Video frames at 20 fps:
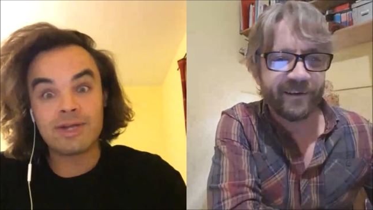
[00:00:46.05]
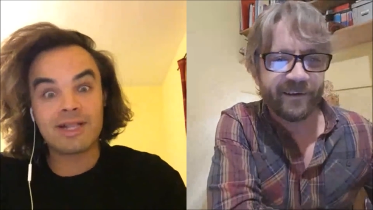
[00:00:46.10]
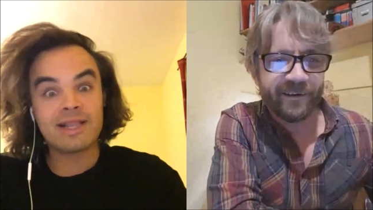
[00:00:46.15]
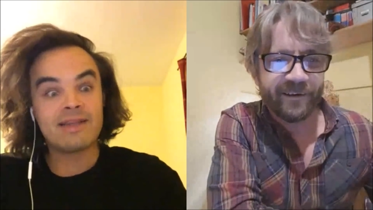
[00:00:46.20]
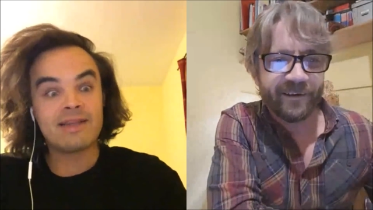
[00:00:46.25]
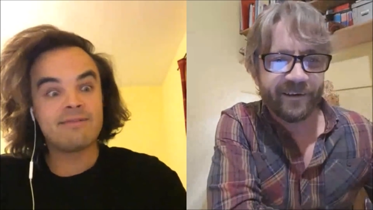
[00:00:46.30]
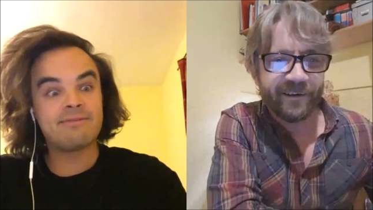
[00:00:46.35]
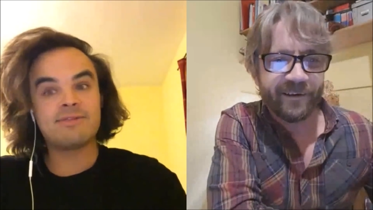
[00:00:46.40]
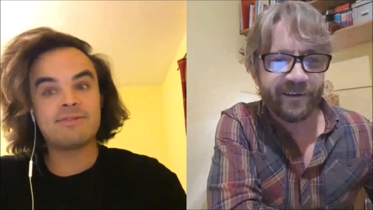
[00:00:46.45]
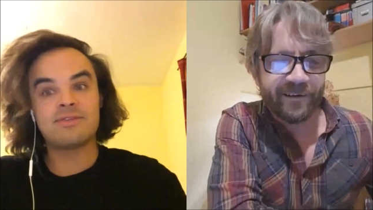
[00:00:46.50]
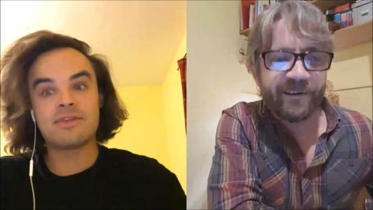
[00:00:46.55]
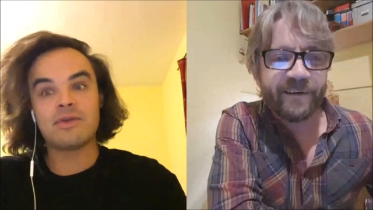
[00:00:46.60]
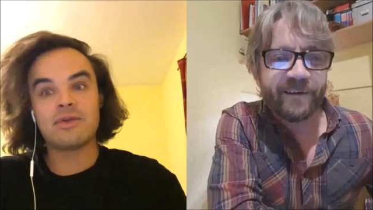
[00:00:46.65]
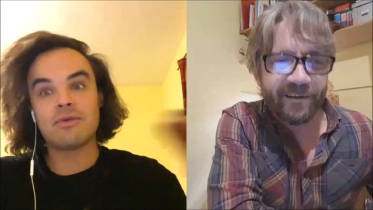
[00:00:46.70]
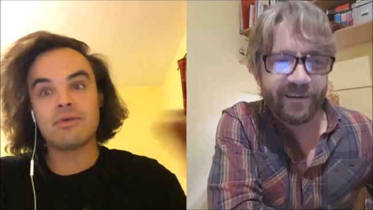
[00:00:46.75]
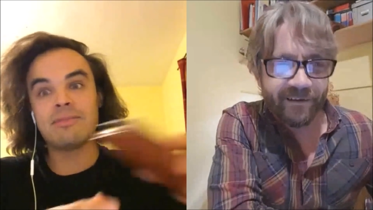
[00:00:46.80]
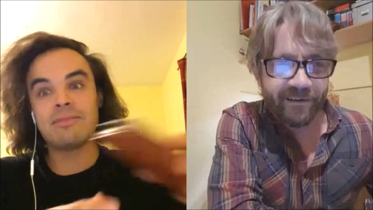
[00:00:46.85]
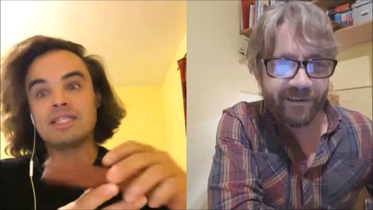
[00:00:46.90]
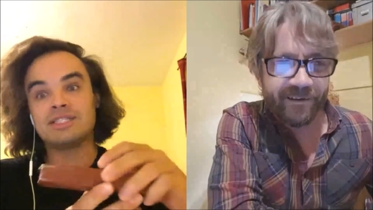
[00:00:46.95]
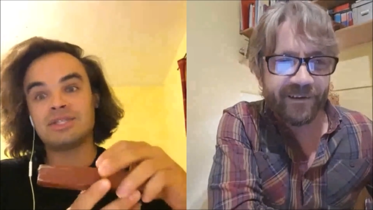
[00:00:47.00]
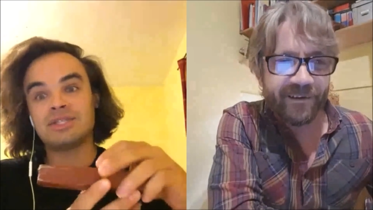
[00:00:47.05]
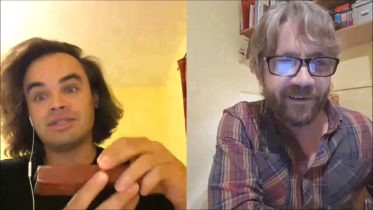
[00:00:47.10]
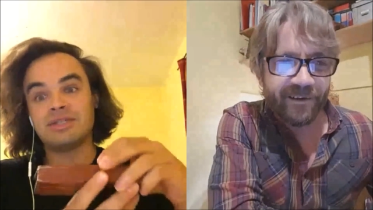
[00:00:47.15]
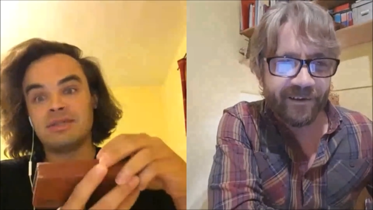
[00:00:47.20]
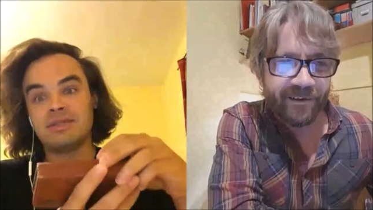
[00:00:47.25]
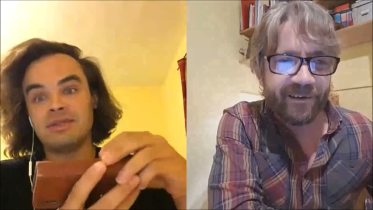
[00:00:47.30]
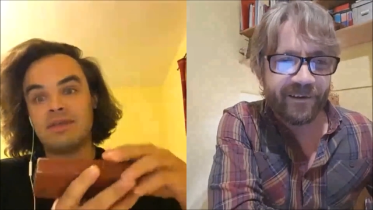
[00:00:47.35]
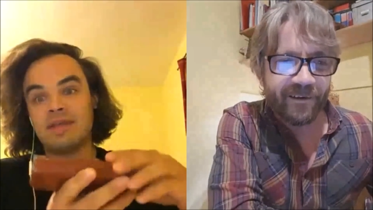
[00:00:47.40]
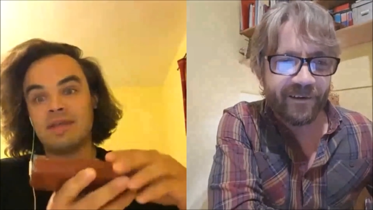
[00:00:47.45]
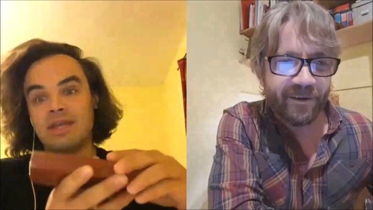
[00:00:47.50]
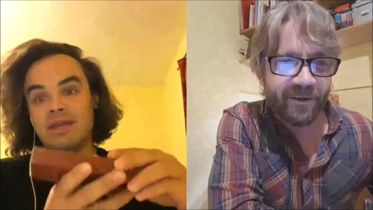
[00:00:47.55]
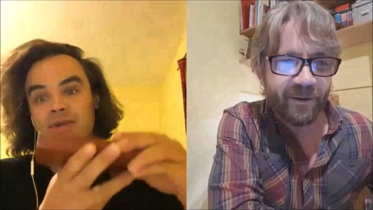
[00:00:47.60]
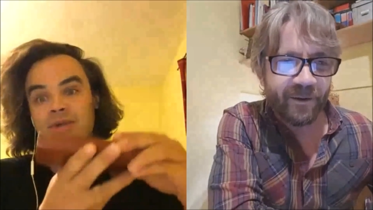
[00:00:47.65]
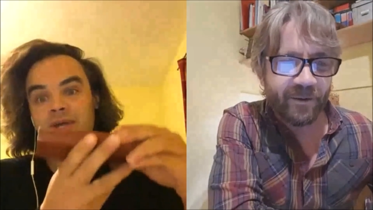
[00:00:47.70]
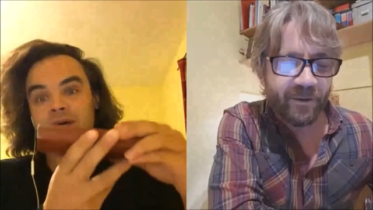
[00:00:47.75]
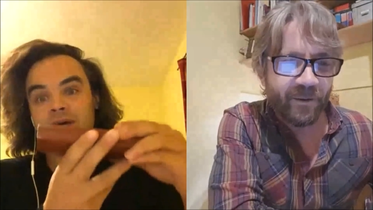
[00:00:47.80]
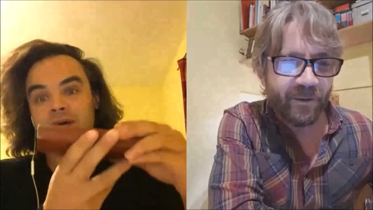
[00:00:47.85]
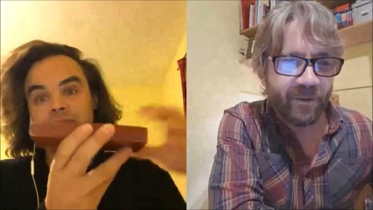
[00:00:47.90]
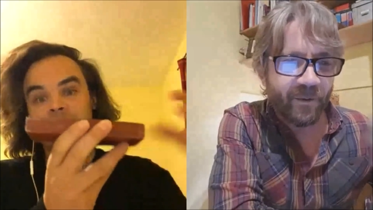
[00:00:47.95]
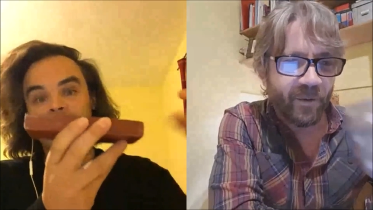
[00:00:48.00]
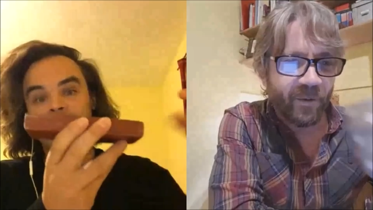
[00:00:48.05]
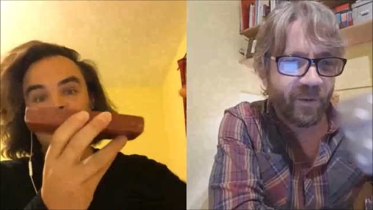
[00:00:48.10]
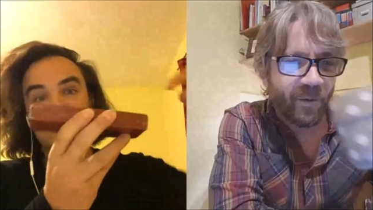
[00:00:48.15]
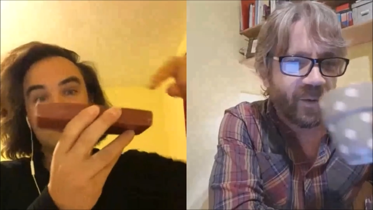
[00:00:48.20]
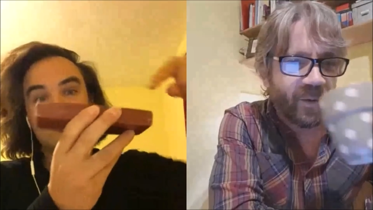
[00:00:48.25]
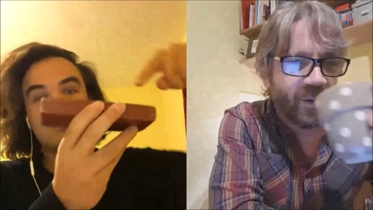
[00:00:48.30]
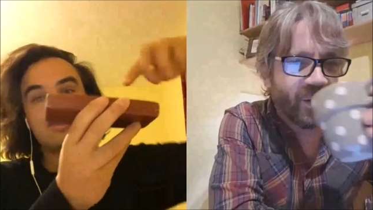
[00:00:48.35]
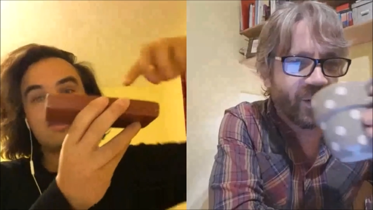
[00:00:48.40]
Speaker 1: off a cliff. So imagine, here we are,